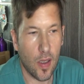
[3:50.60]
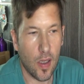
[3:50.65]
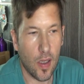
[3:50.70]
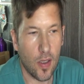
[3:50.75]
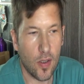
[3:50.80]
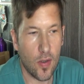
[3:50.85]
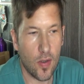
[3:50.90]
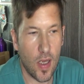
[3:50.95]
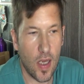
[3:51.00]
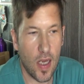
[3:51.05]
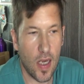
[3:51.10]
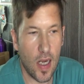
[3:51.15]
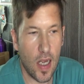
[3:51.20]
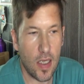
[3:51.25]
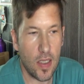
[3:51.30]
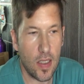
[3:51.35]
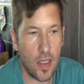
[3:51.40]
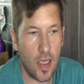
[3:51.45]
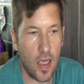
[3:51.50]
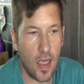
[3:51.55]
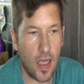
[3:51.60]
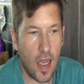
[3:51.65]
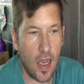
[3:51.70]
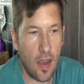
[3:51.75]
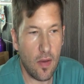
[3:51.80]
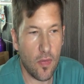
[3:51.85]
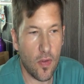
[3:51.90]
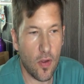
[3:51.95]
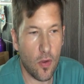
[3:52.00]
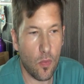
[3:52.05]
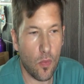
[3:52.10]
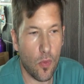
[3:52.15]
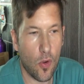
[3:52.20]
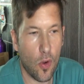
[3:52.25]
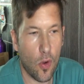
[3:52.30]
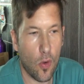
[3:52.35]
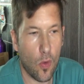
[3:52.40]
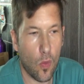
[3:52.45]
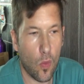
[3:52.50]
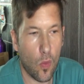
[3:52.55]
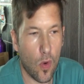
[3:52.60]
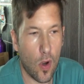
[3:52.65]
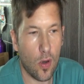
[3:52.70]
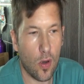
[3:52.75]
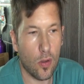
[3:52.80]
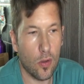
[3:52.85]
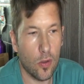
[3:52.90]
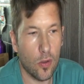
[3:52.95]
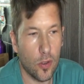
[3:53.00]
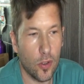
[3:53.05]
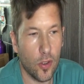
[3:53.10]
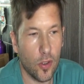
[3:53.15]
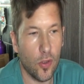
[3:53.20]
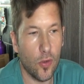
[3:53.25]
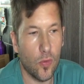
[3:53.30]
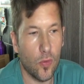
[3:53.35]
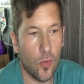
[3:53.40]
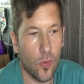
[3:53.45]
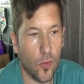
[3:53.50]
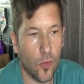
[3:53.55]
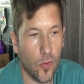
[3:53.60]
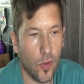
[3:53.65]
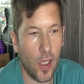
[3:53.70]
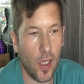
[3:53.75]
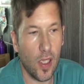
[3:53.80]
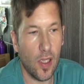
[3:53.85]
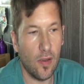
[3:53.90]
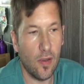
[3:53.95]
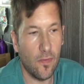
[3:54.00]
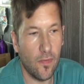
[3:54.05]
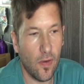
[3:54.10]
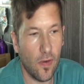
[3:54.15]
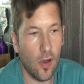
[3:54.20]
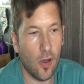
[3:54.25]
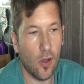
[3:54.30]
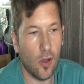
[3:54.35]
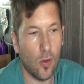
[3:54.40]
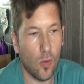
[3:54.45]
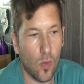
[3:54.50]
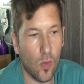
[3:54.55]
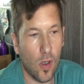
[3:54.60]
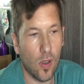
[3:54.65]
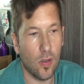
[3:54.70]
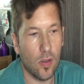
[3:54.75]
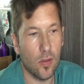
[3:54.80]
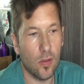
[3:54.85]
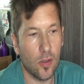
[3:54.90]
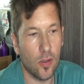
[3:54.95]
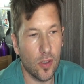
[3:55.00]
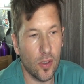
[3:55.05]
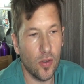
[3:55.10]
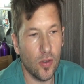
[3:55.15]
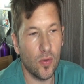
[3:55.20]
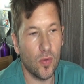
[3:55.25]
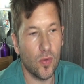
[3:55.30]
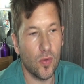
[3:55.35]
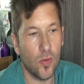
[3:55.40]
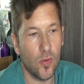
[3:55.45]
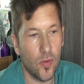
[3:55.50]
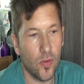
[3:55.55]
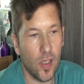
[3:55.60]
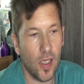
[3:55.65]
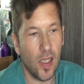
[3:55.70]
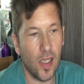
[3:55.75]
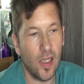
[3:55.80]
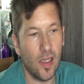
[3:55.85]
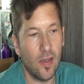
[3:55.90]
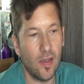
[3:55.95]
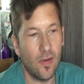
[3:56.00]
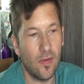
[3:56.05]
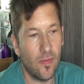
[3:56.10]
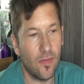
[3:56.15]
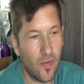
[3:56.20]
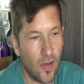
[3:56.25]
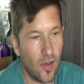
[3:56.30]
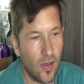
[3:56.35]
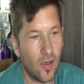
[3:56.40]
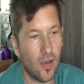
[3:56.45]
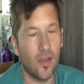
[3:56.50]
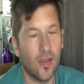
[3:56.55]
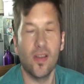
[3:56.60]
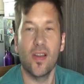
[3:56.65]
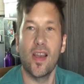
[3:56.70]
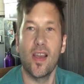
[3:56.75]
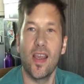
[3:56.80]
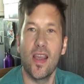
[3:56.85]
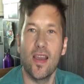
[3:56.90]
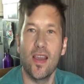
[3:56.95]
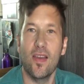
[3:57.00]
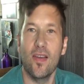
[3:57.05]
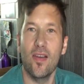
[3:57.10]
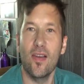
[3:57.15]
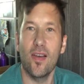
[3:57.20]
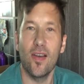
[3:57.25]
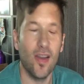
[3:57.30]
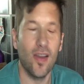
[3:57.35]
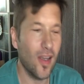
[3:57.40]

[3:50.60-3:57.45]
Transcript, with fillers: So you can actually count them. 1, 2, 3, 4. 1, 2, 3, 4. There you go.